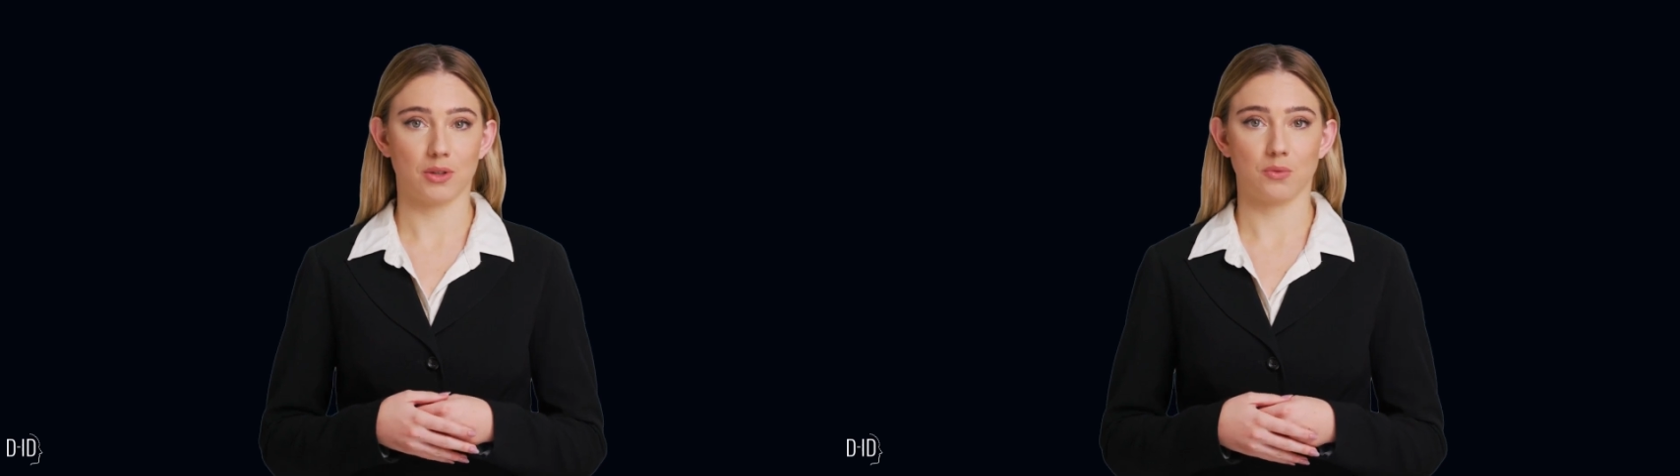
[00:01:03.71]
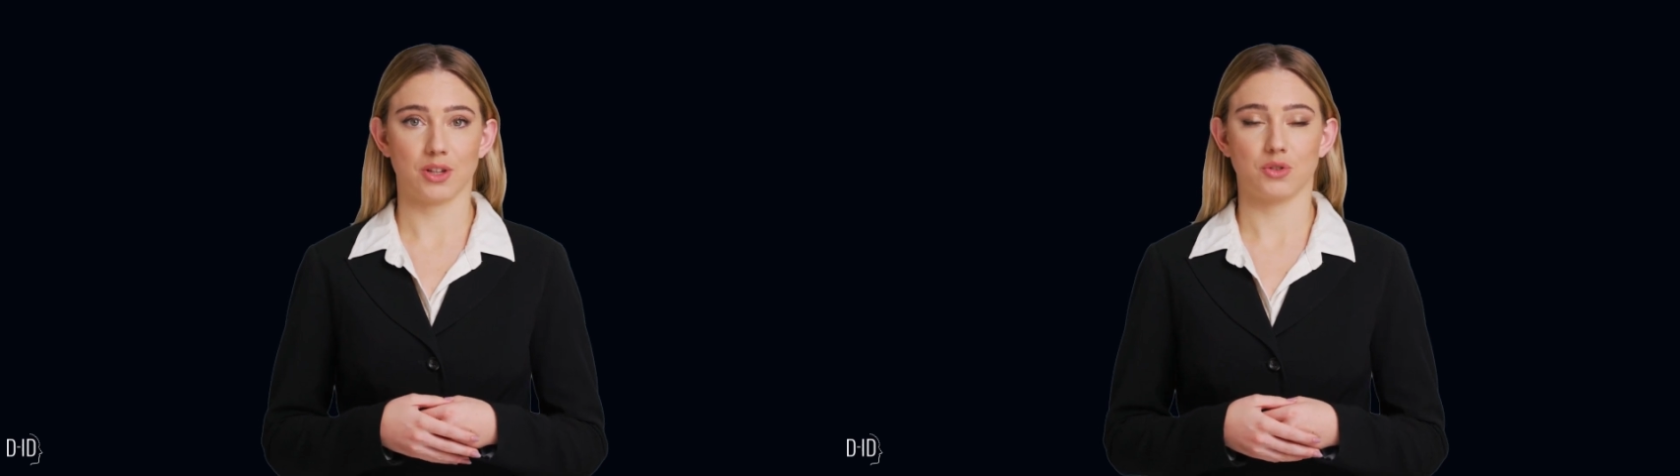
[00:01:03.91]

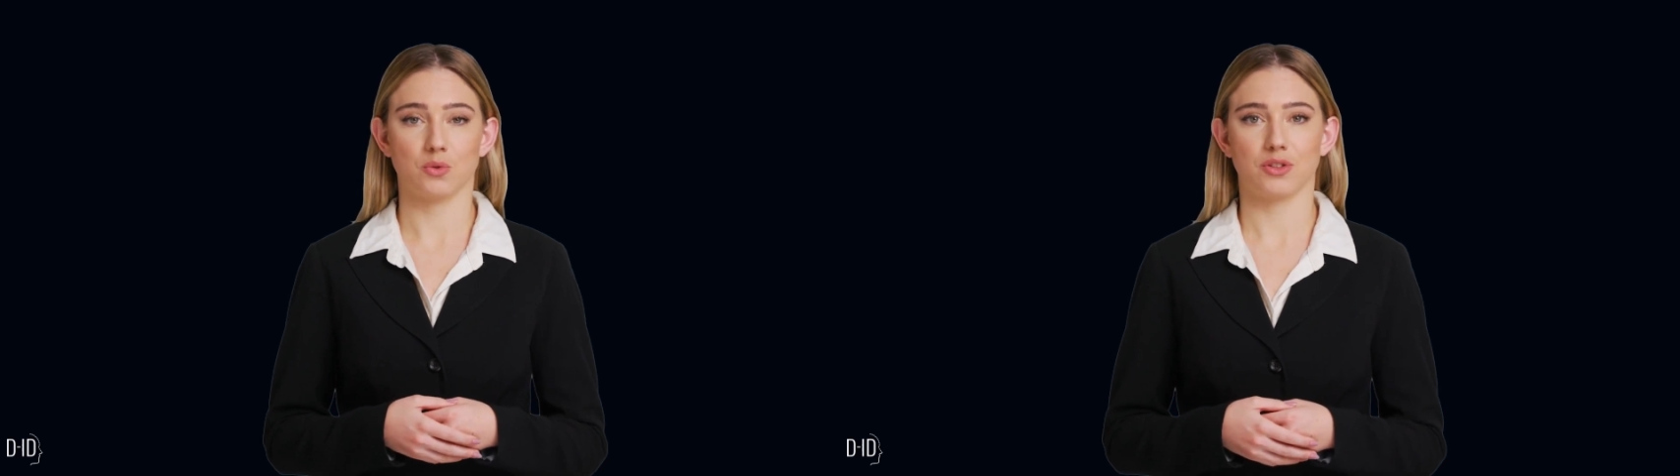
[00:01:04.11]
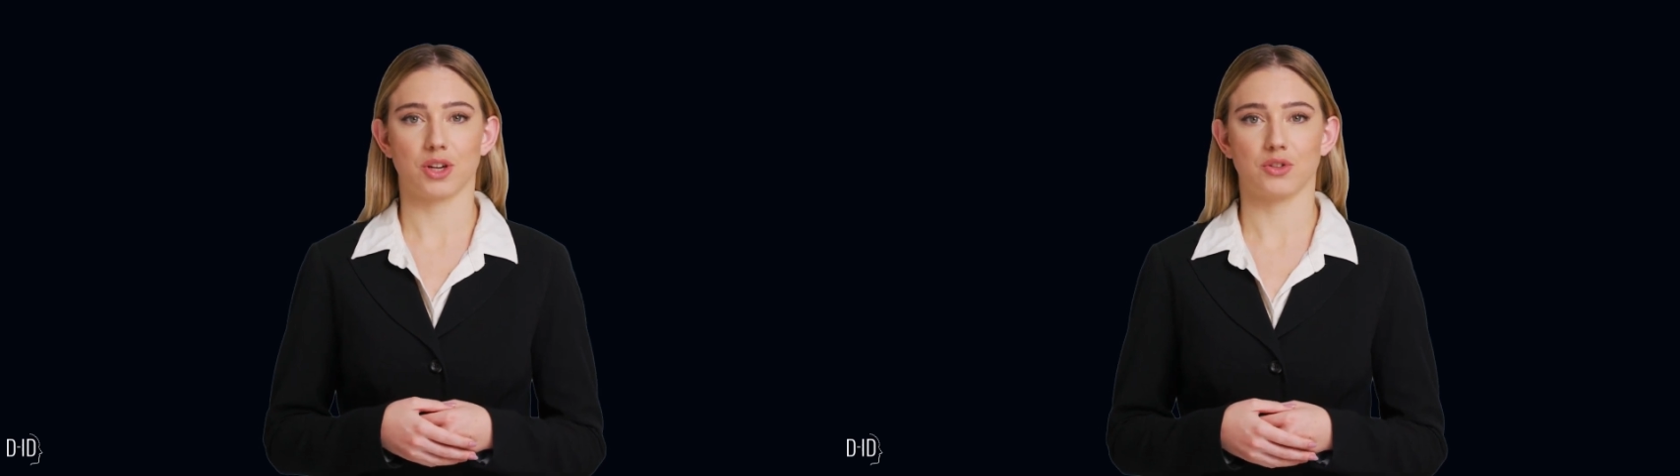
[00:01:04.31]
and
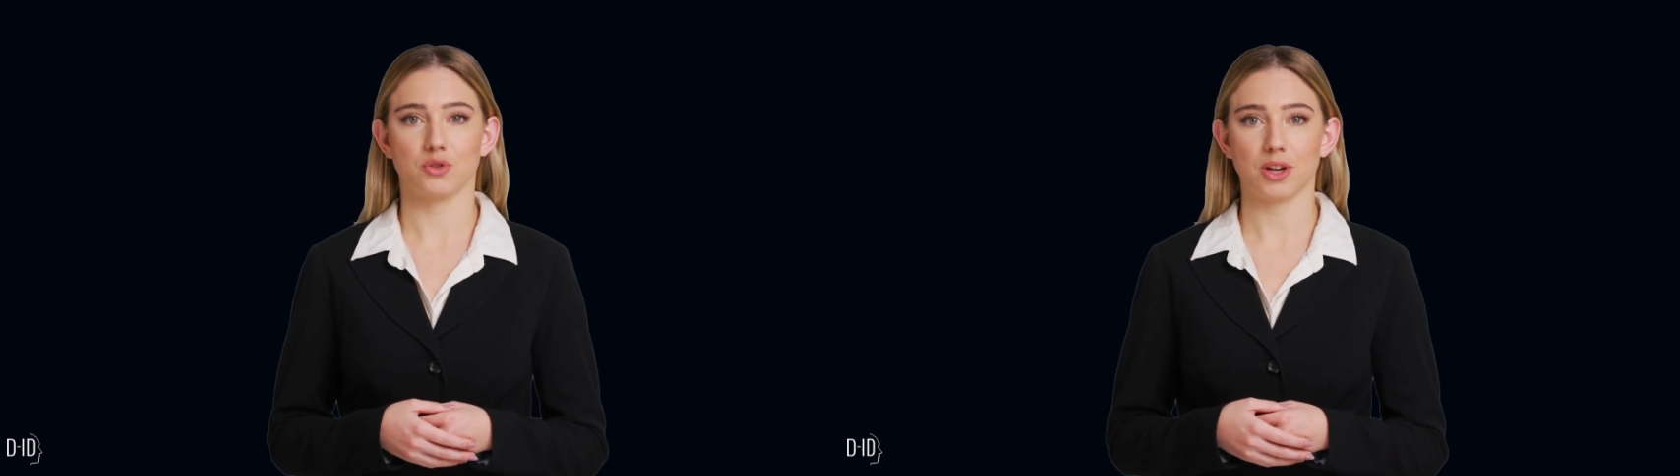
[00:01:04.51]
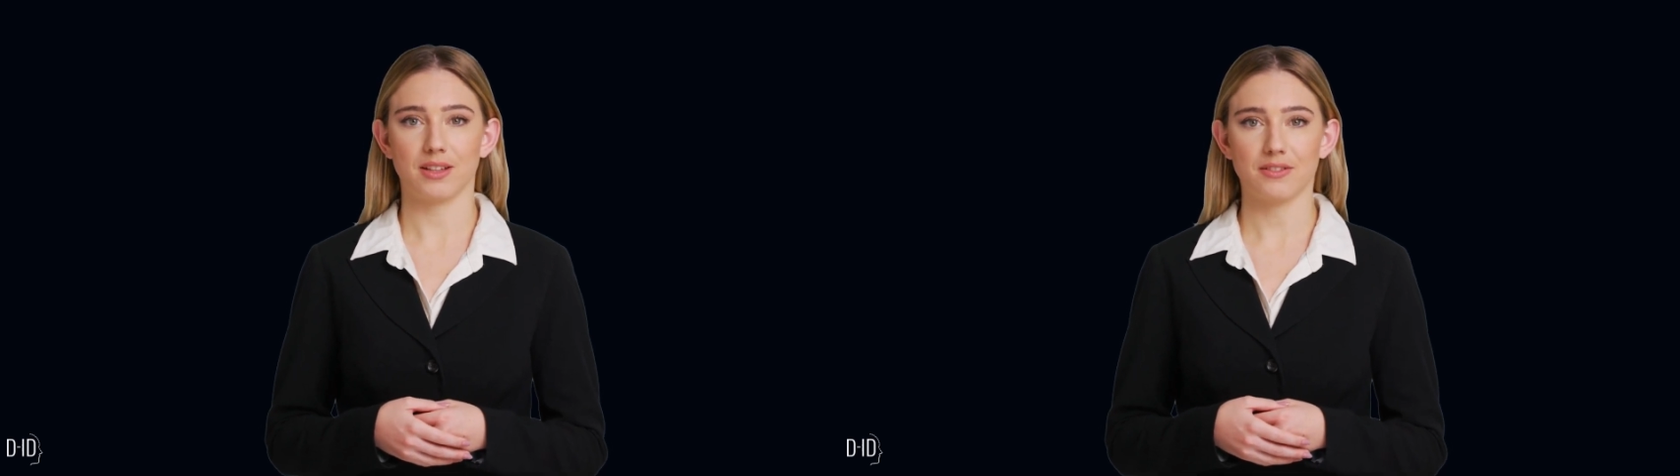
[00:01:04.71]
resource
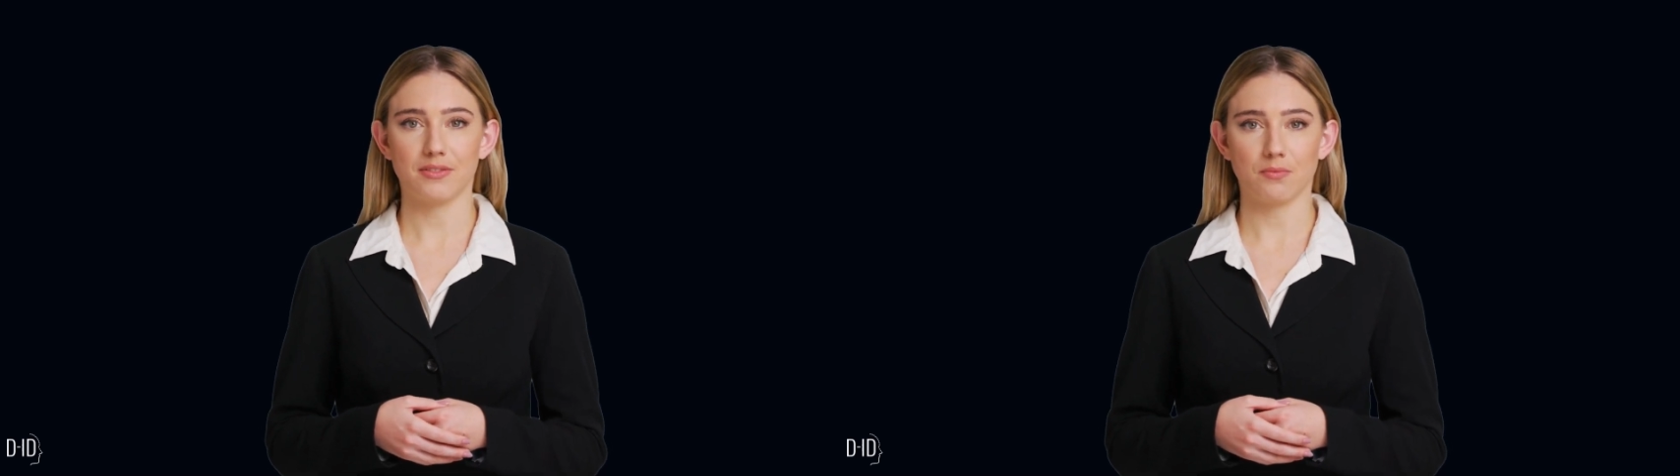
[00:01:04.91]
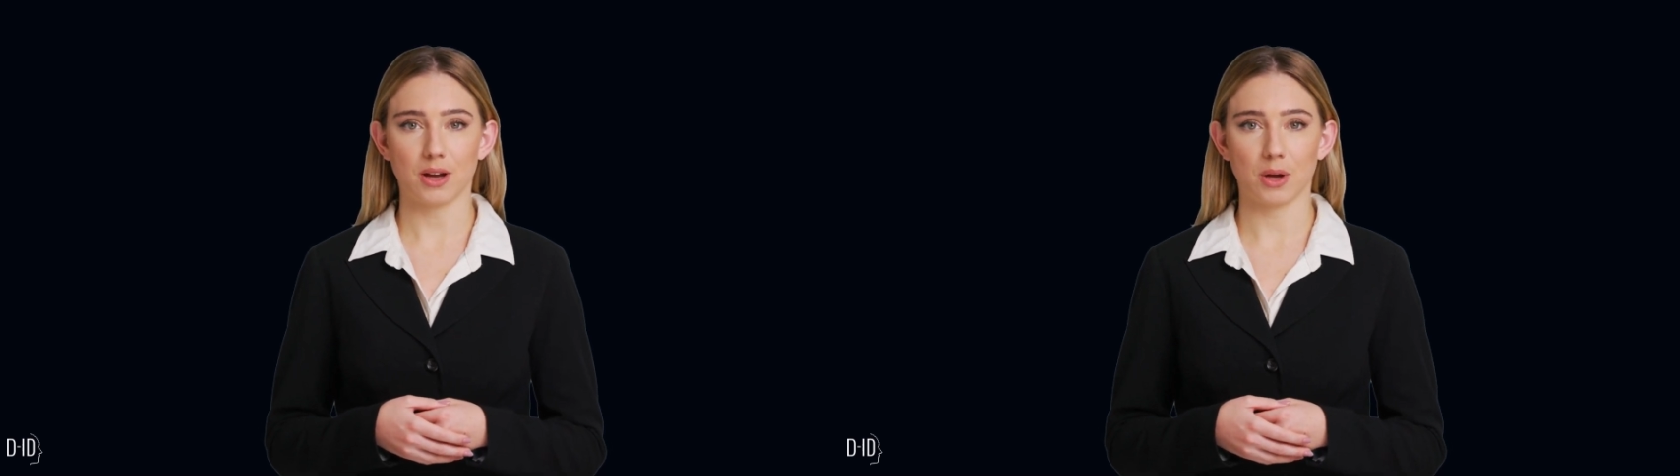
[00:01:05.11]
constraints,